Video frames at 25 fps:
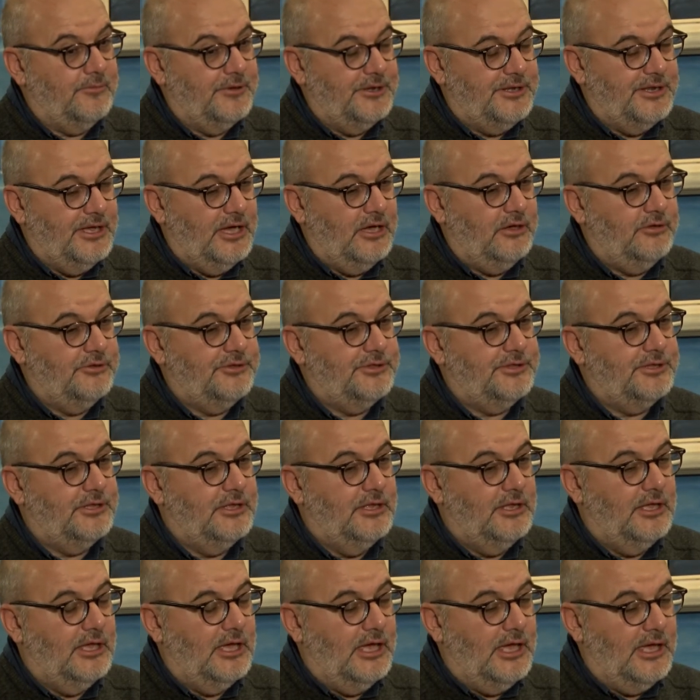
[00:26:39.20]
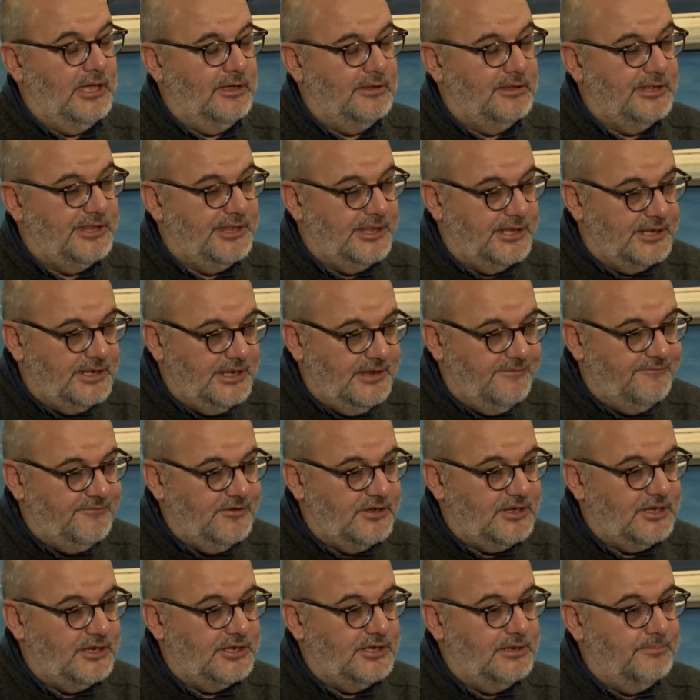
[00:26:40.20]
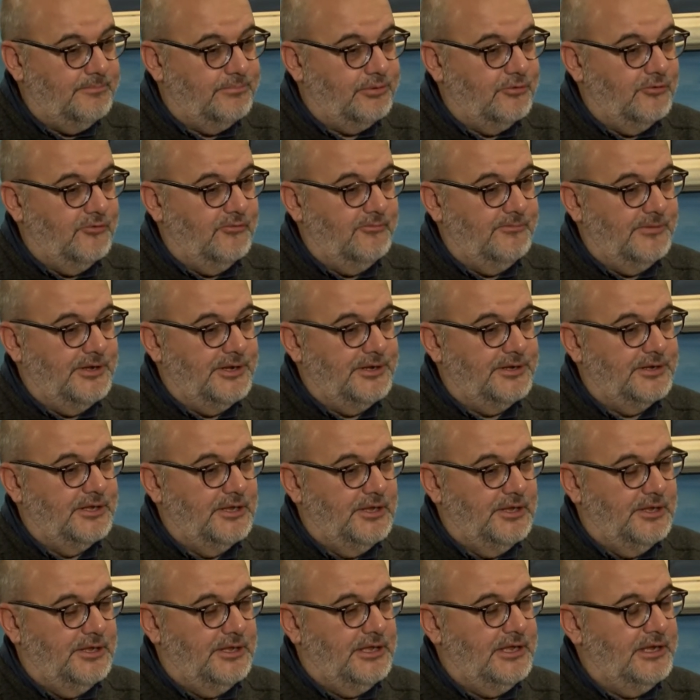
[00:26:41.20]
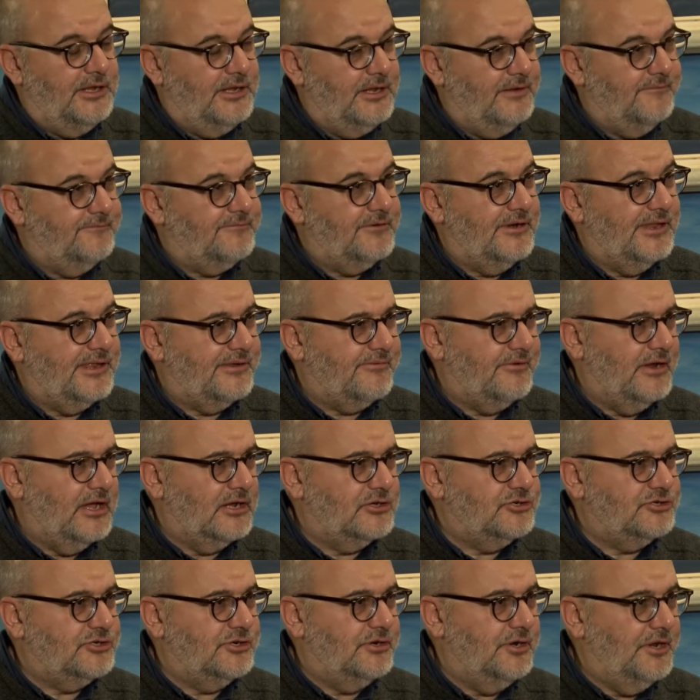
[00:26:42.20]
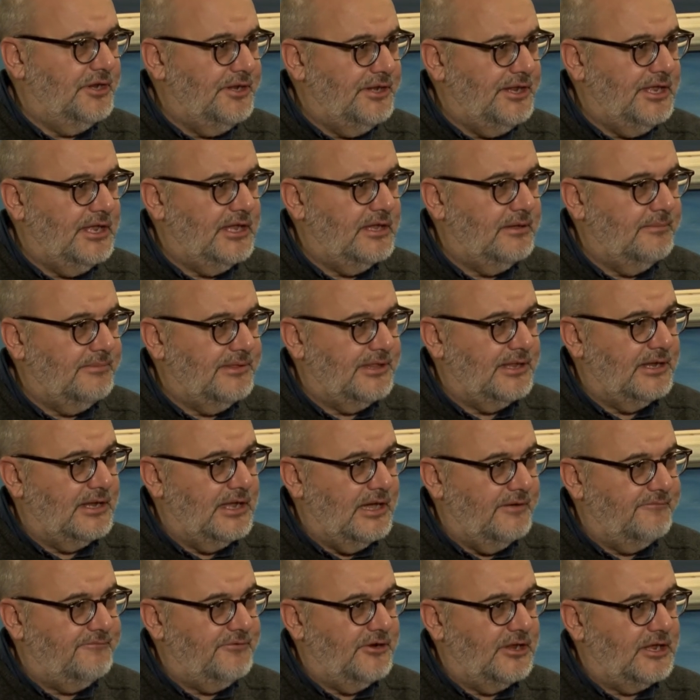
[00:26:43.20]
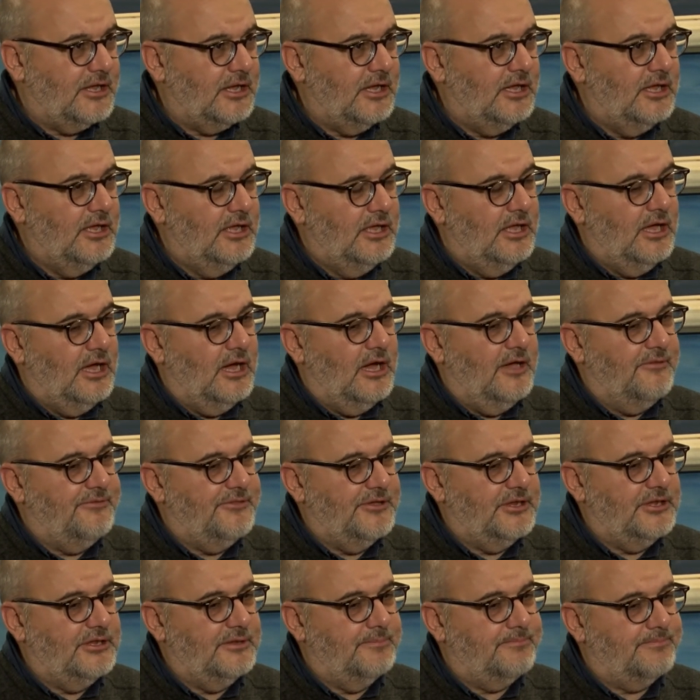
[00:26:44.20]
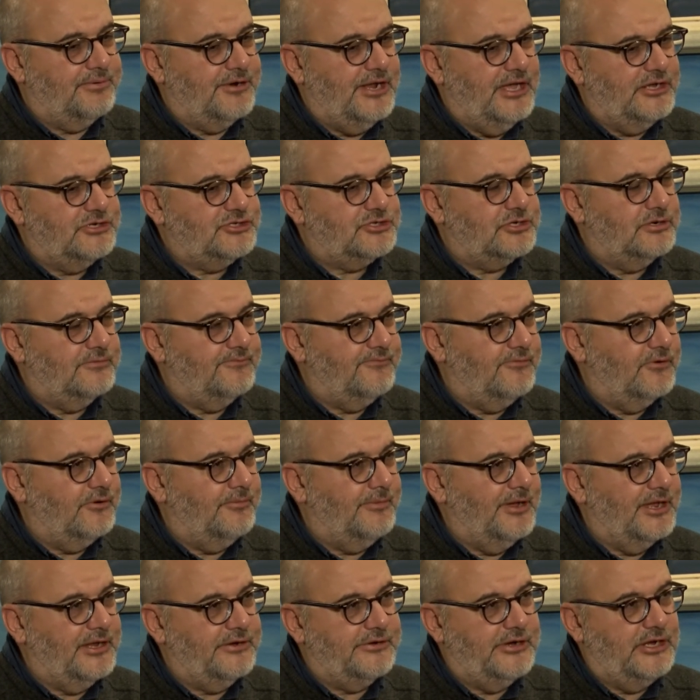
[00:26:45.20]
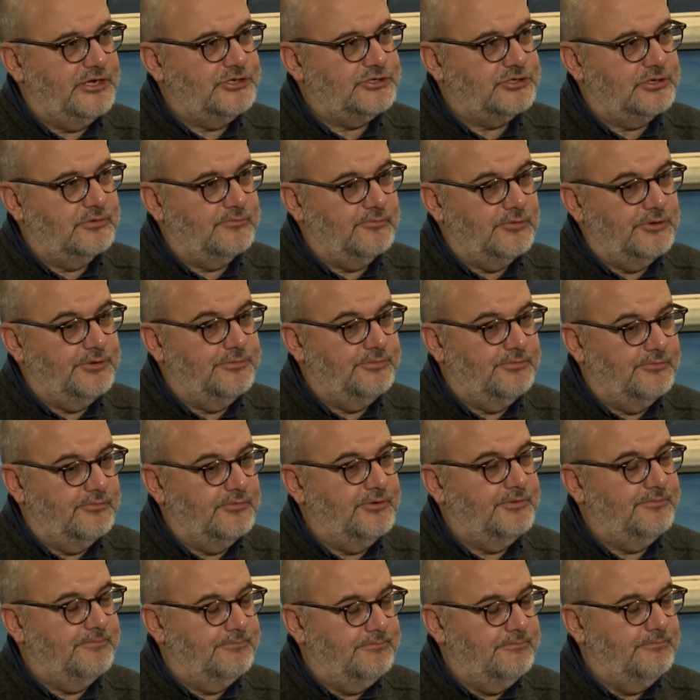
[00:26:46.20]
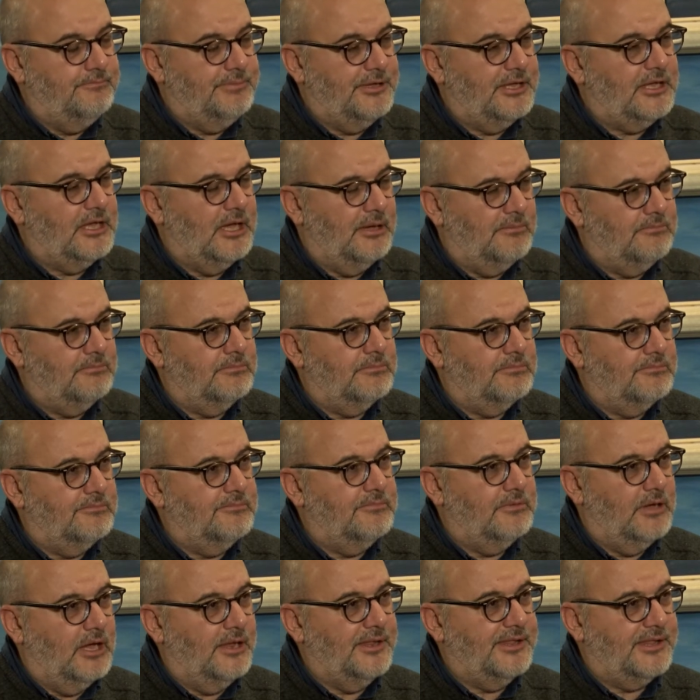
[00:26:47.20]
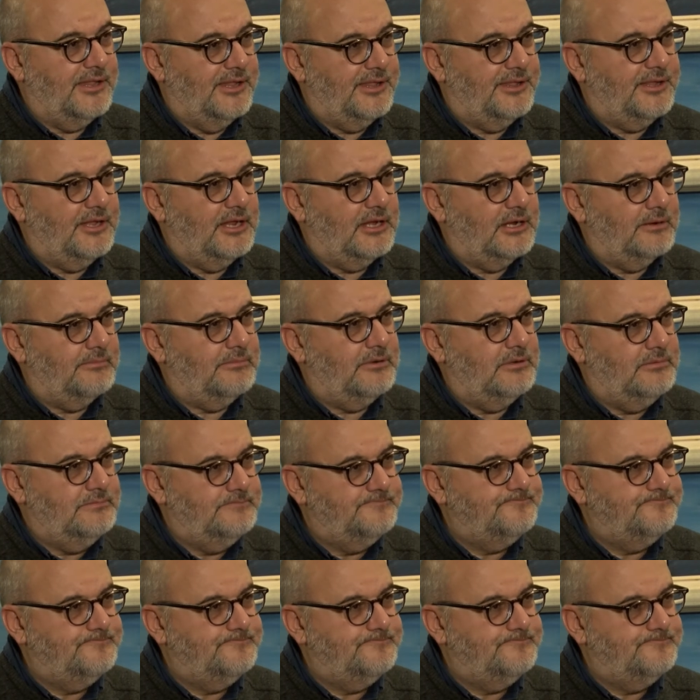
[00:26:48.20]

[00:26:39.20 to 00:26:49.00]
without a significant improvement in infrastructure, in incomes in Africa, I think the pressure for migration would become unsustainable.